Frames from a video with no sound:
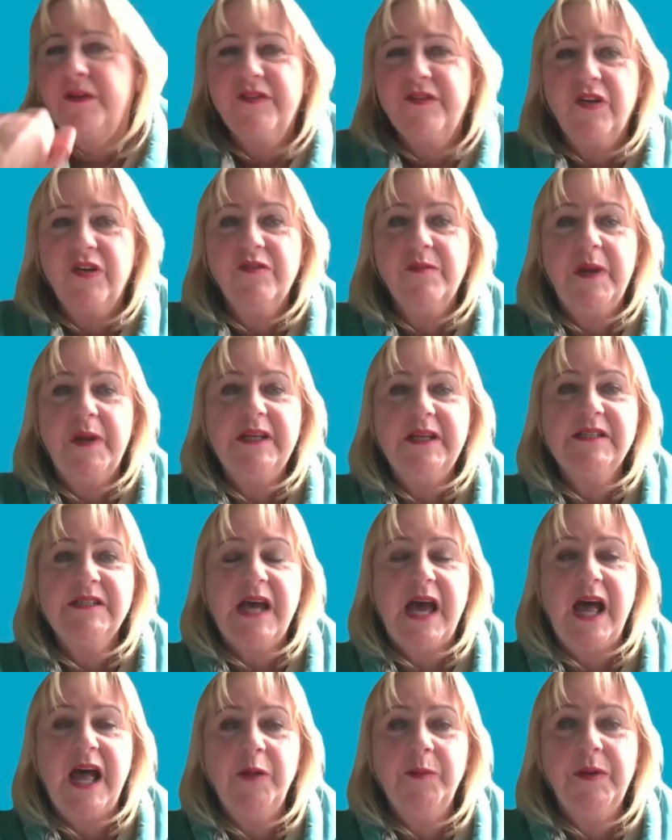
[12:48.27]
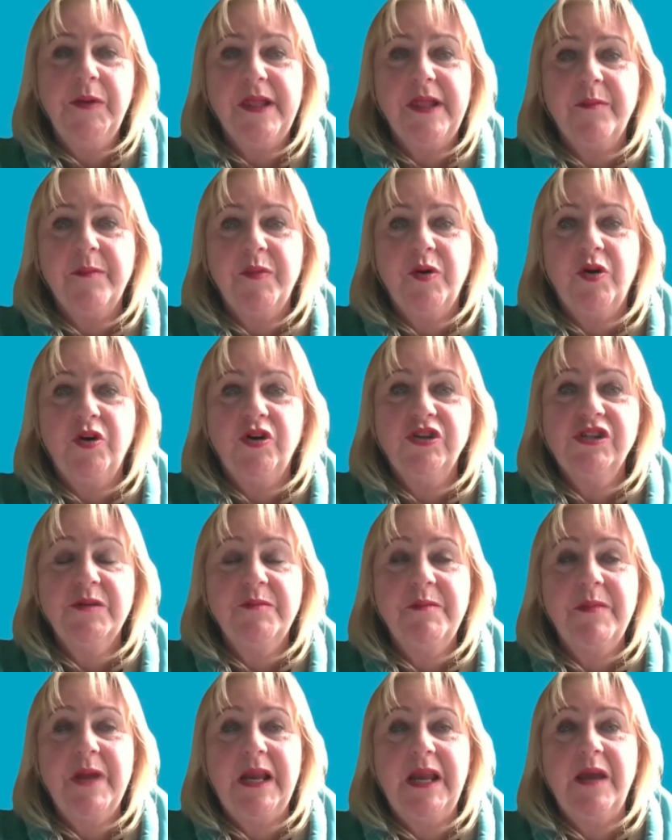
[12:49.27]
excuse me, to help and support
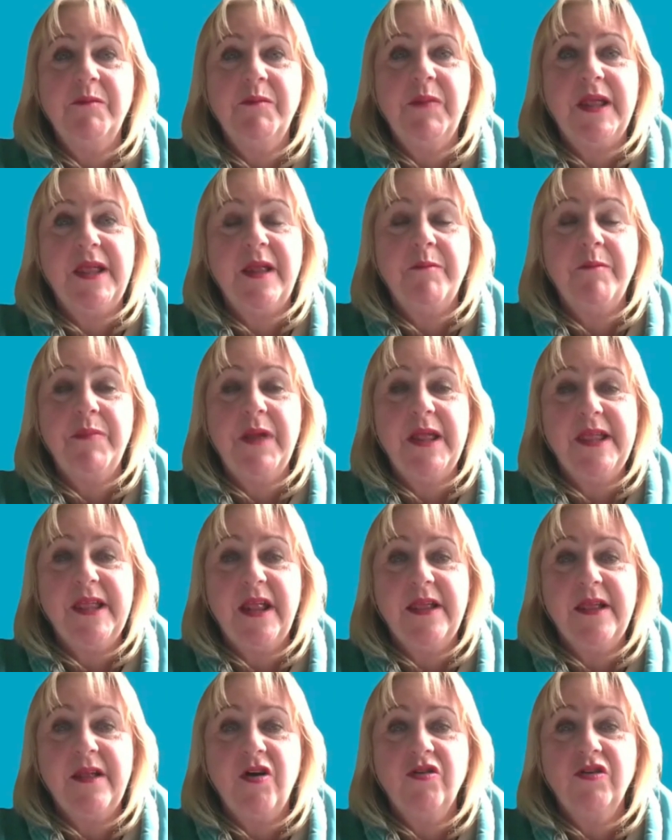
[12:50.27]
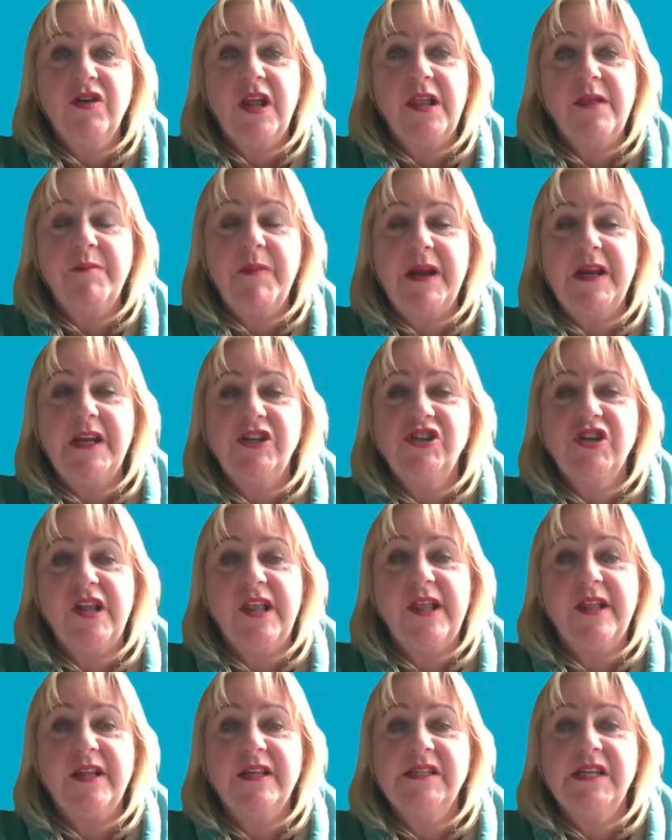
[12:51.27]
a million busy business owners,
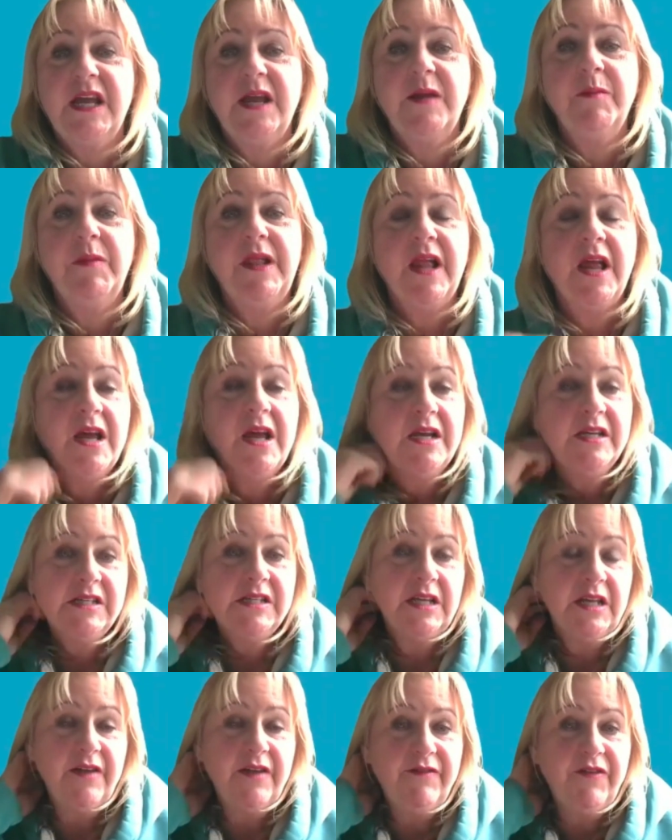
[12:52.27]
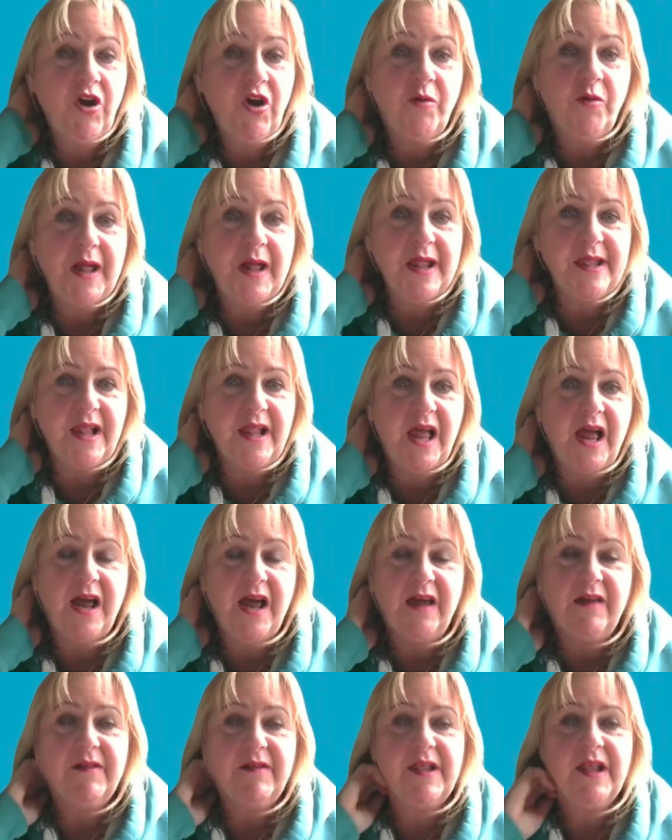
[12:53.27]
managers, and teams to live your best
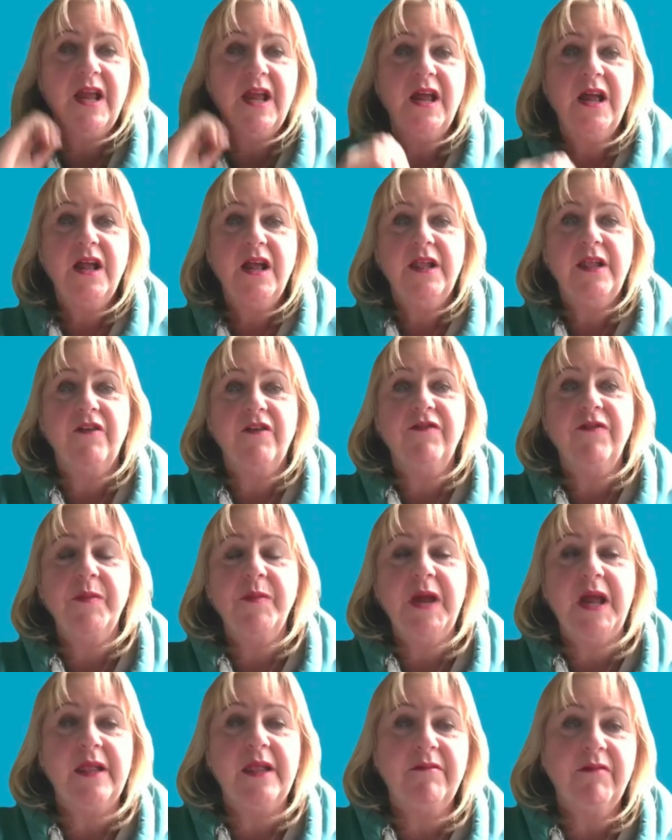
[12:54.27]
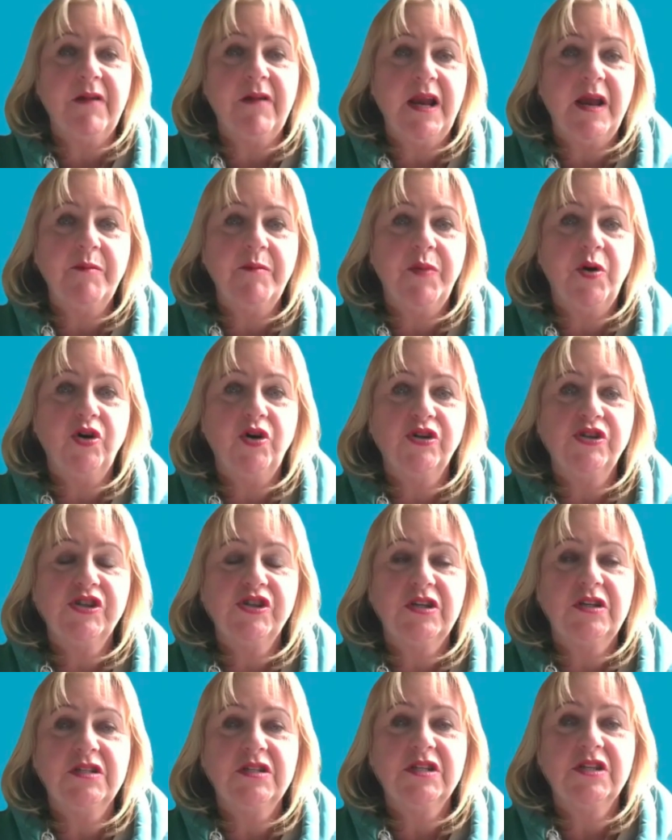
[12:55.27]
lives. So for me, it's really
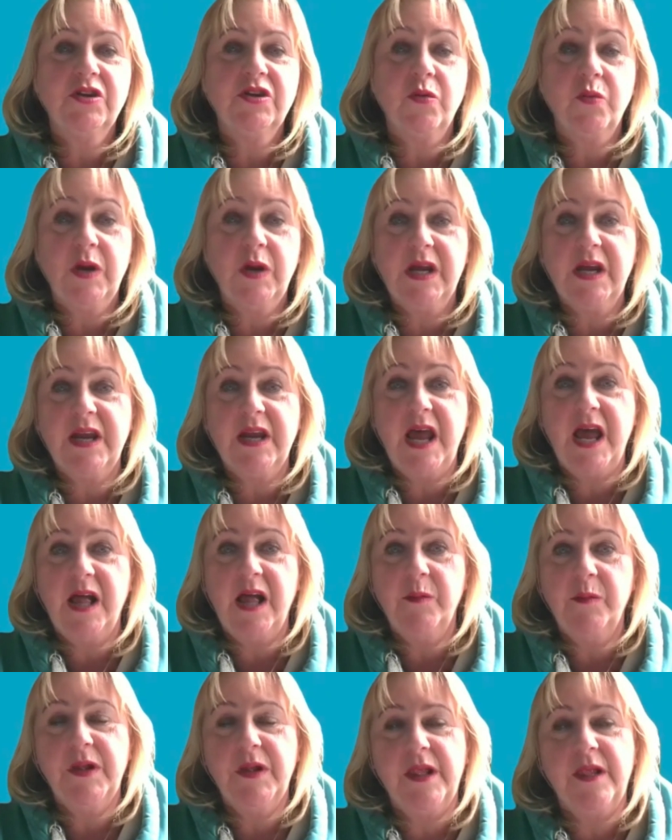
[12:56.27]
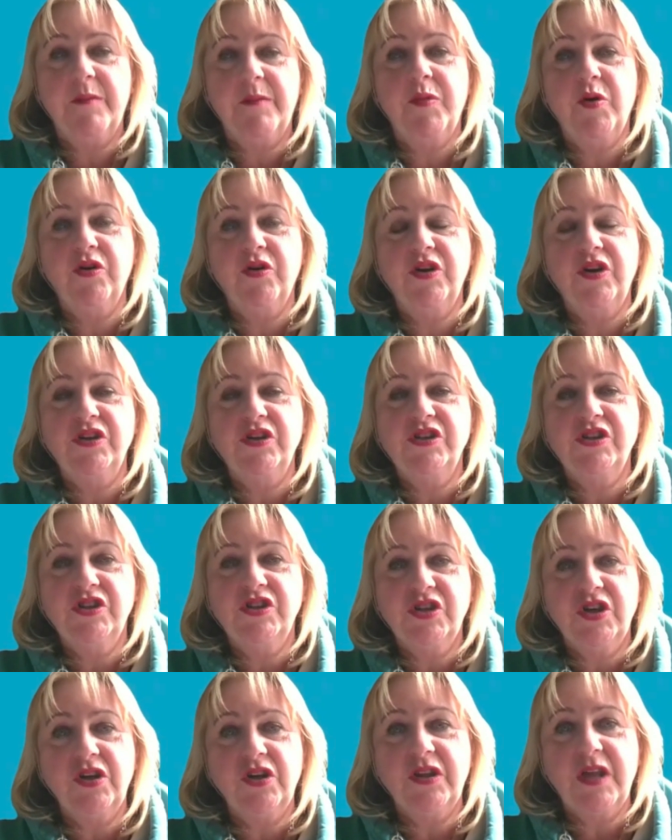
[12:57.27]
important that we can help and support you to
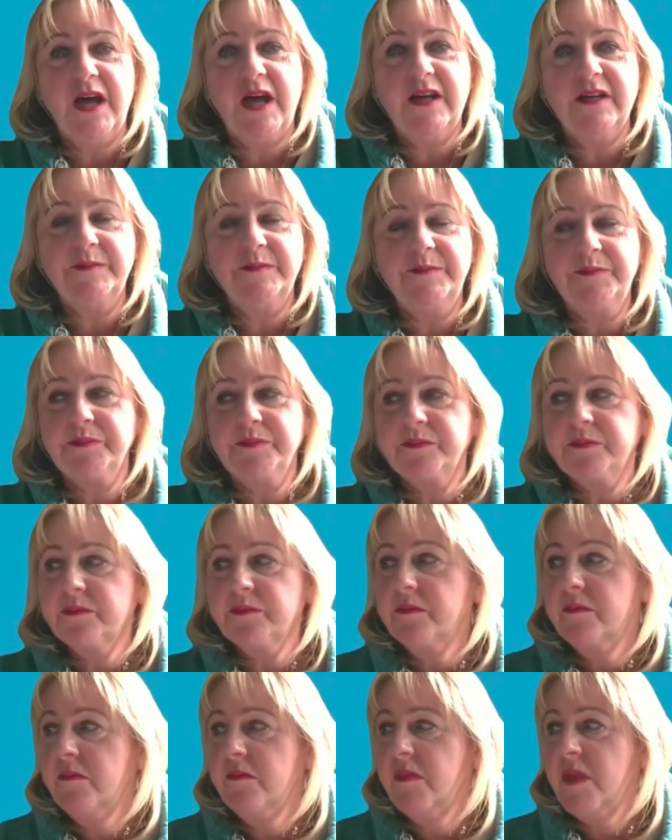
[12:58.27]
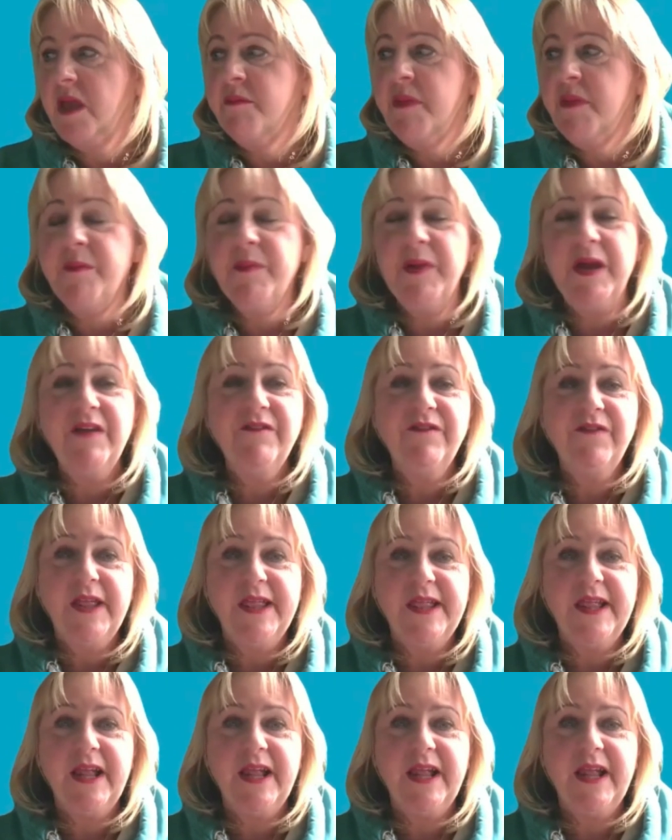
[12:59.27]
do that by being